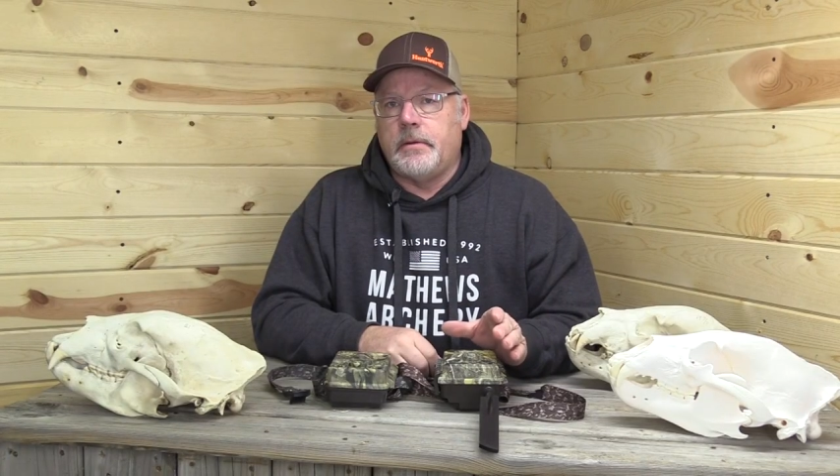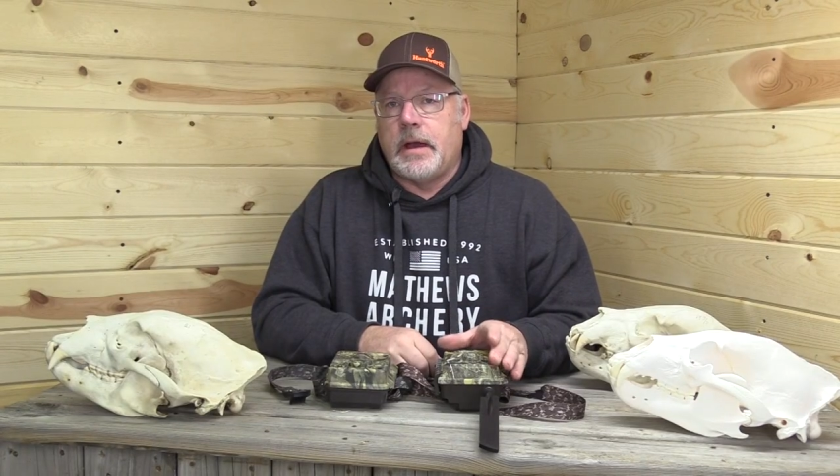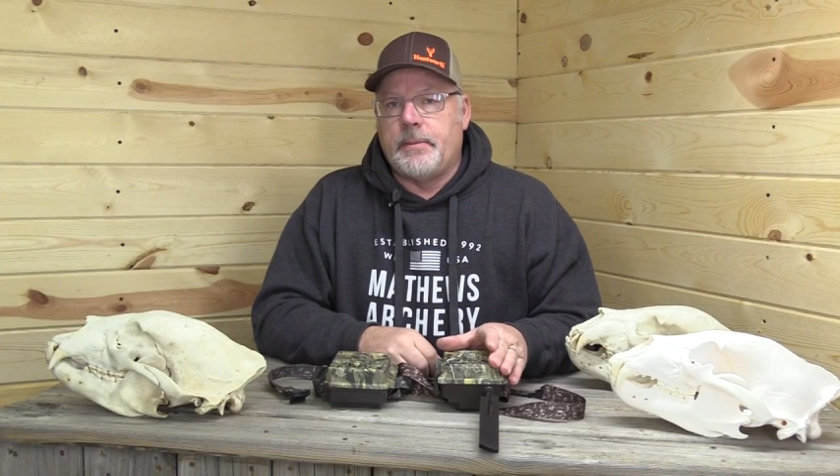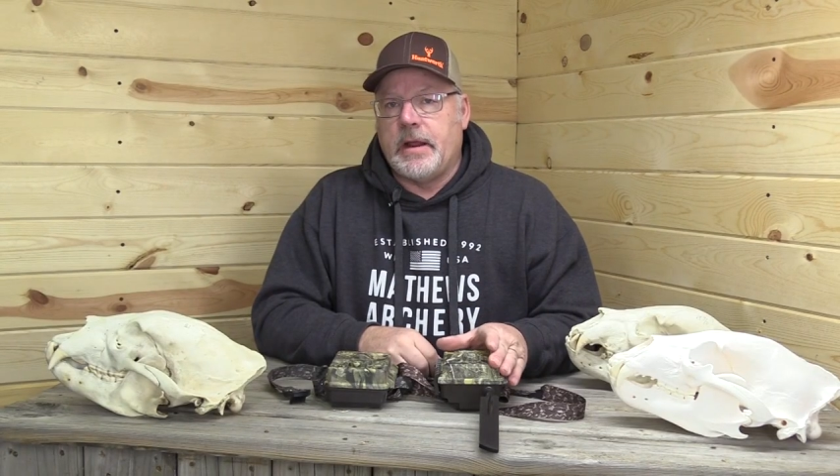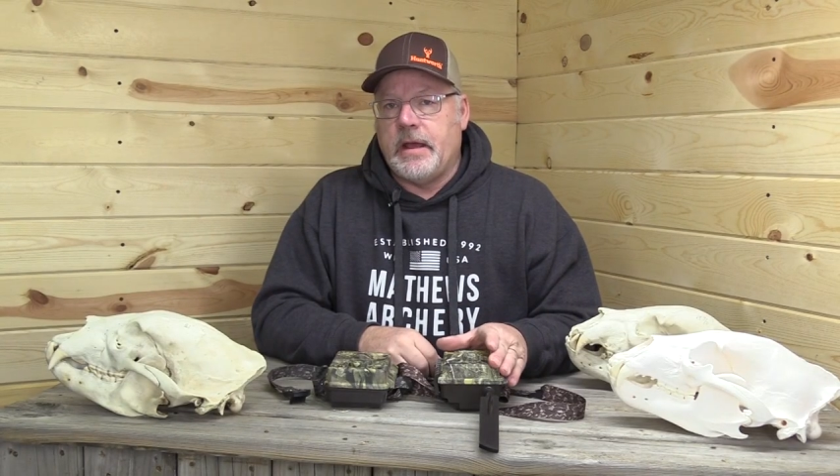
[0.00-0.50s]

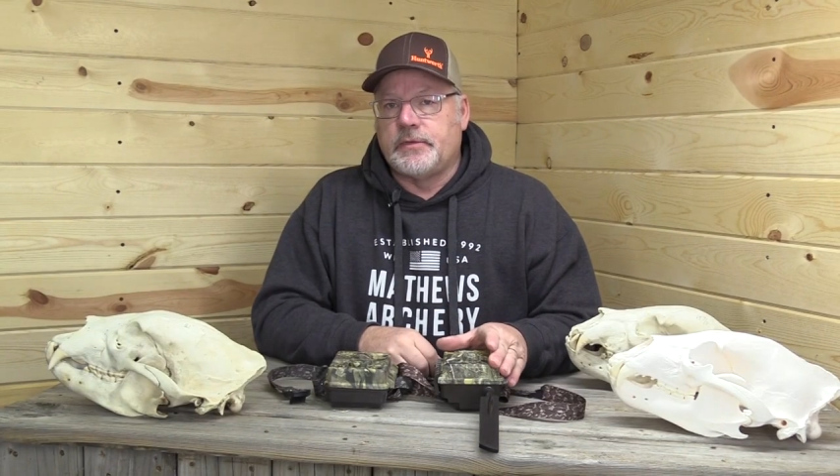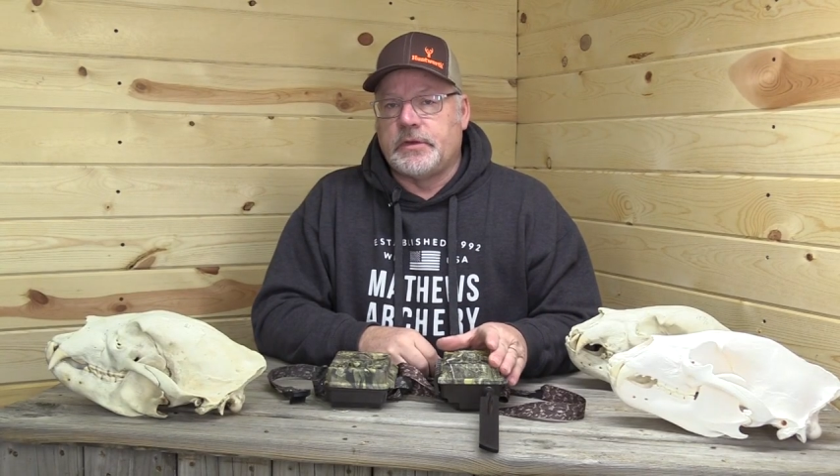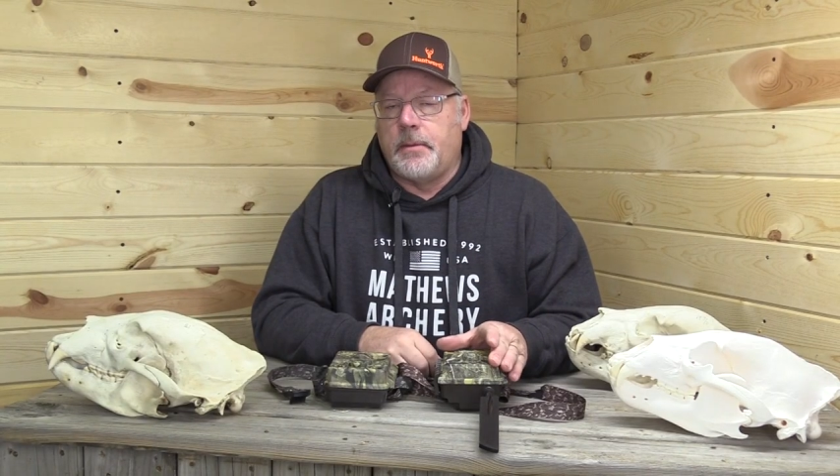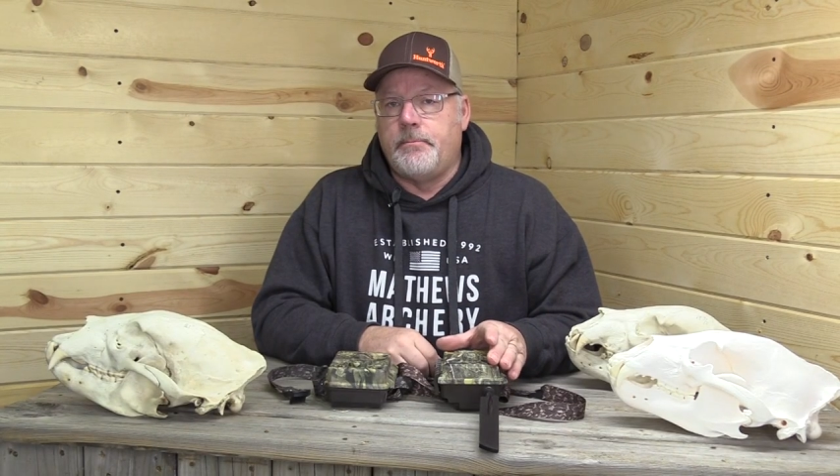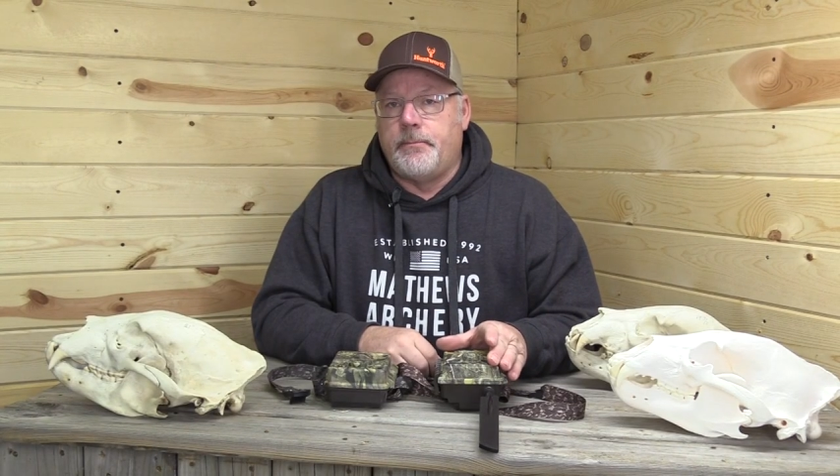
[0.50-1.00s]
I'm going to have
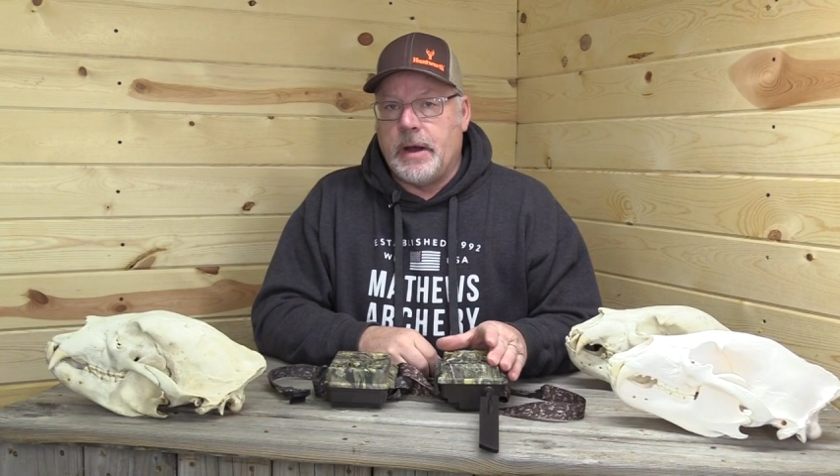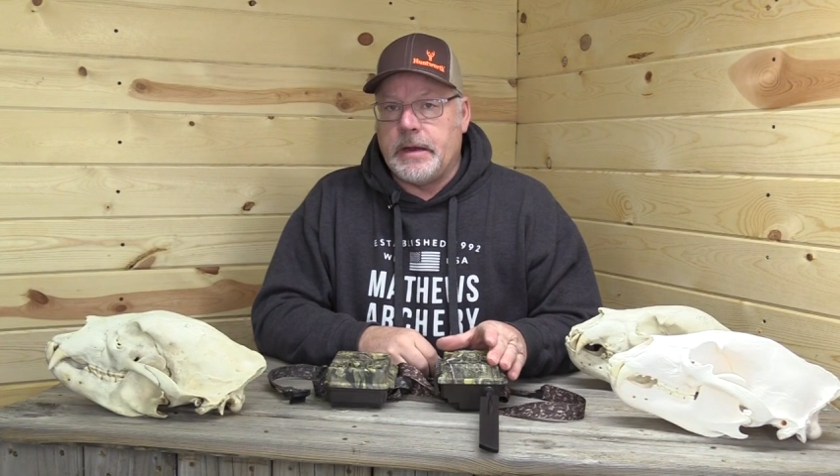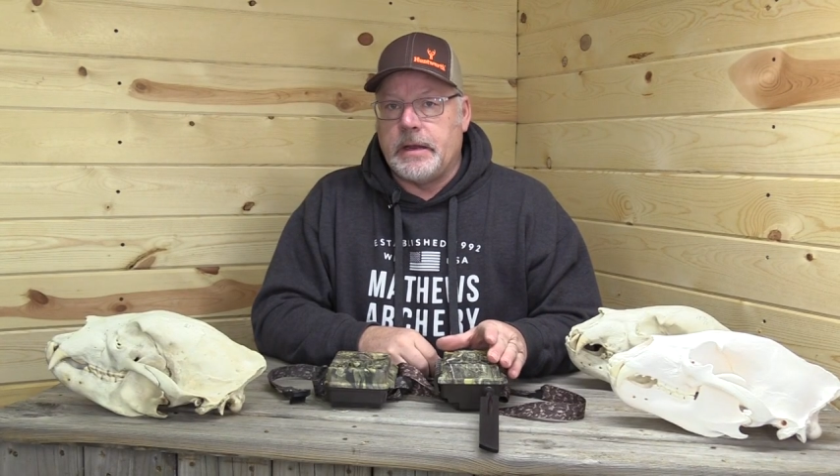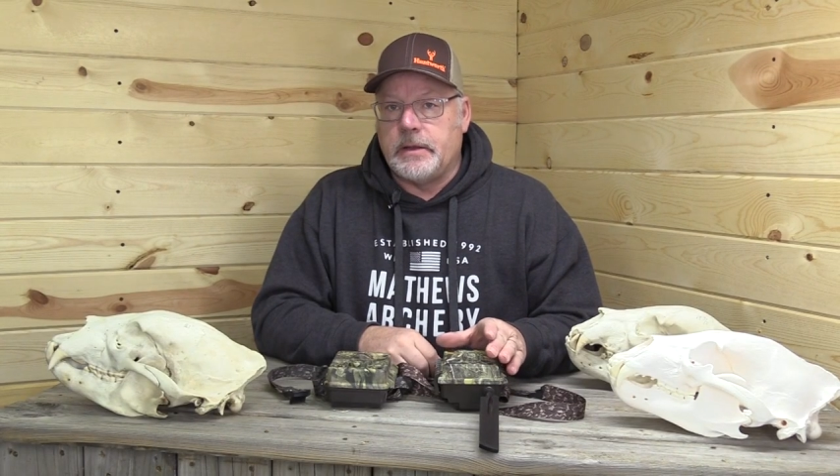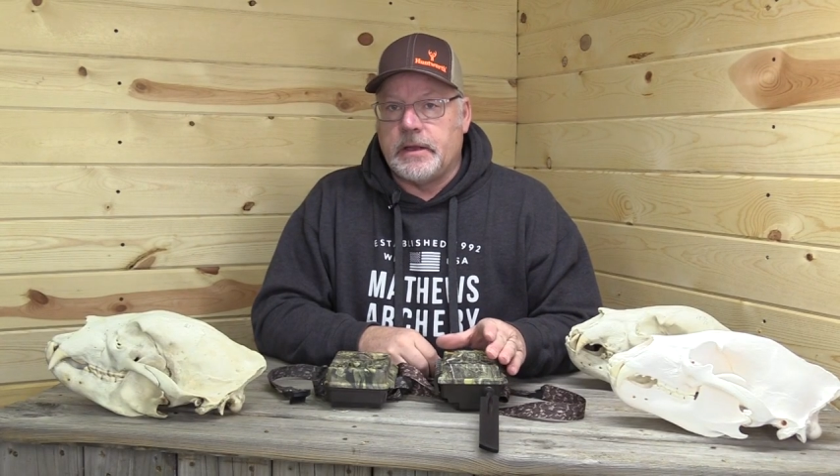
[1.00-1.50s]

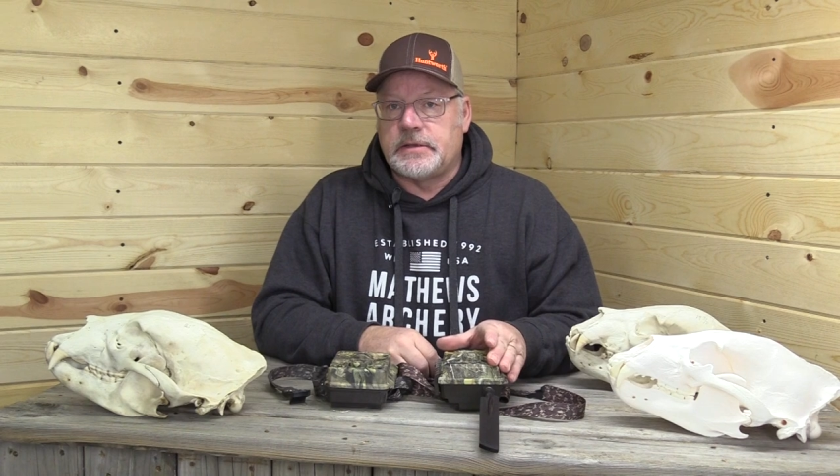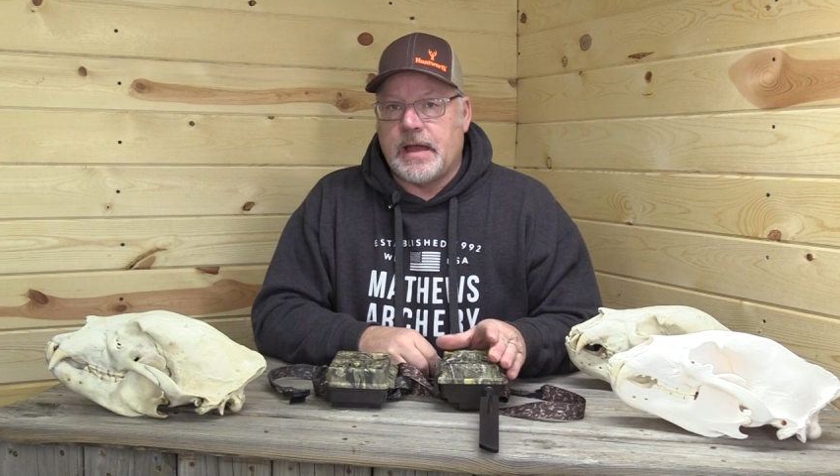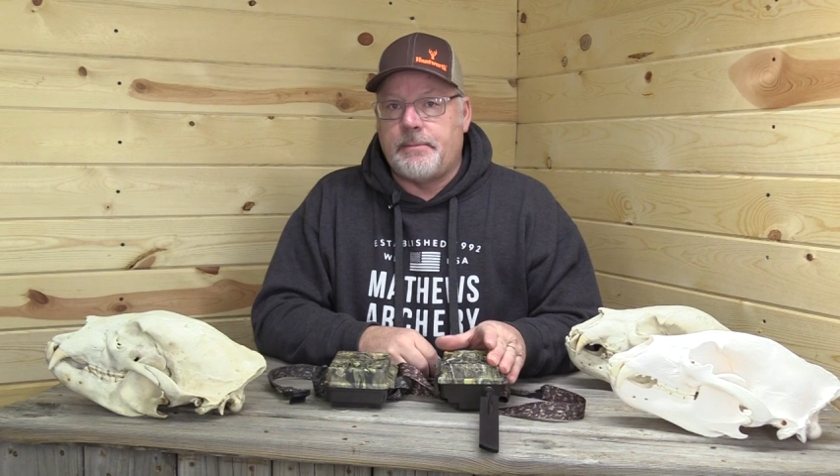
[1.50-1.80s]
somebody that's